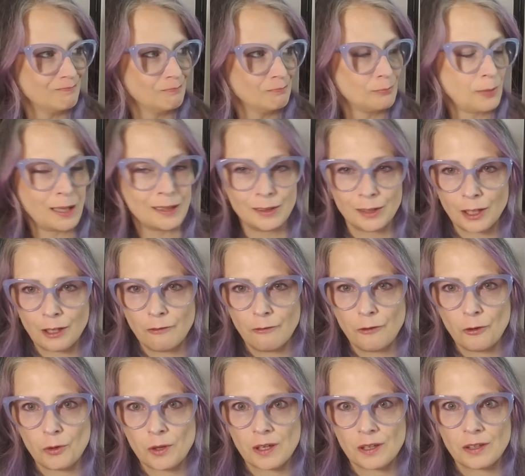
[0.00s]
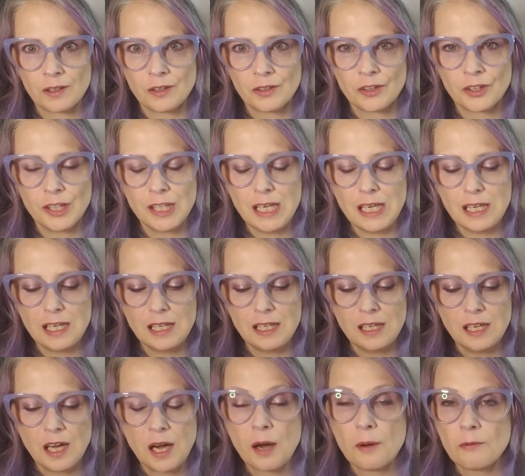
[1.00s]
but look for
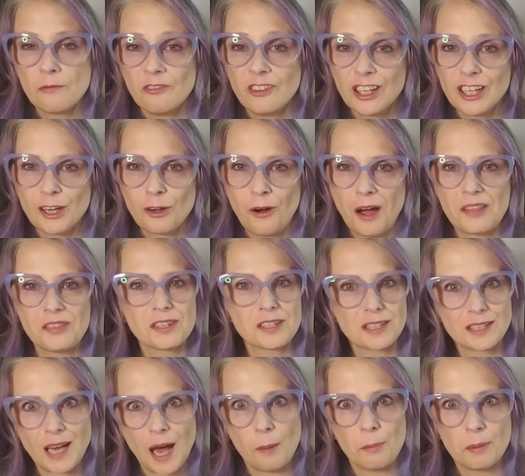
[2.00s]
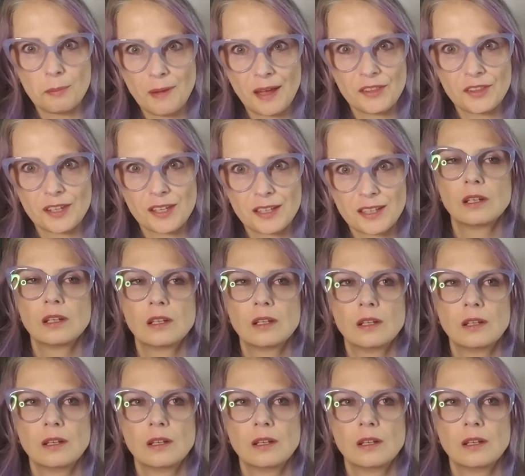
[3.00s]
the video on the stop method.